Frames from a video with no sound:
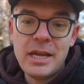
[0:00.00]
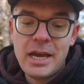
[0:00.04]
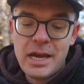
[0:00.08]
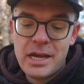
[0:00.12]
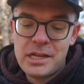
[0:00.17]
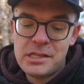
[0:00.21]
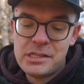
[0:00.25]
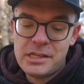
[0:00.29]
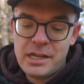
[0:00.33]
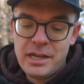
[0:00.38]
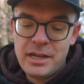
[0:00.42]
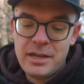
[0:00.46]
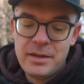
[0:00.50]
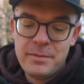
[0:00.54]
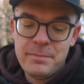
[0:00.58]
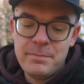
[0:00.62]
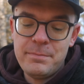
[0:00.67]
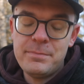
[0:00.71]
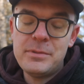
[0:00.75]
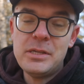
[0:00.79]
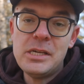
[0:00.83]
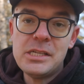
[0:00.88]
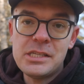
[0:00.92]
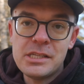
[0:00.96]
has a
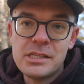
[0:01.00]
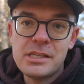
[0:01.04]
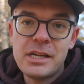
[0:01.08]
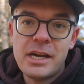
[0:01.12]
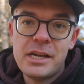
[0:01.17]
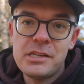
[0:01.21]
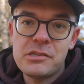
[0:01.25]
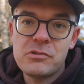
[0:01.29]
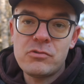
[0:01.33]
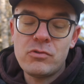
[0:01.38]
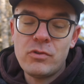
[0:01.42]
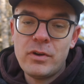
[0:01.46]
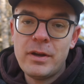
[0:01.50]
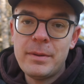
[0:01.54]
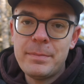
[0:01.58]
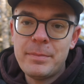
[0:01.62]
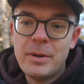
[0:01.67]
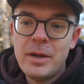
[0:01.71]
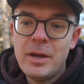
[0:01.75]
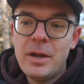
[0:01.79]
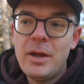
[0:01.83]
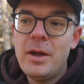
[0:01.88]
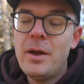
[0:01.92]
decent sized grip,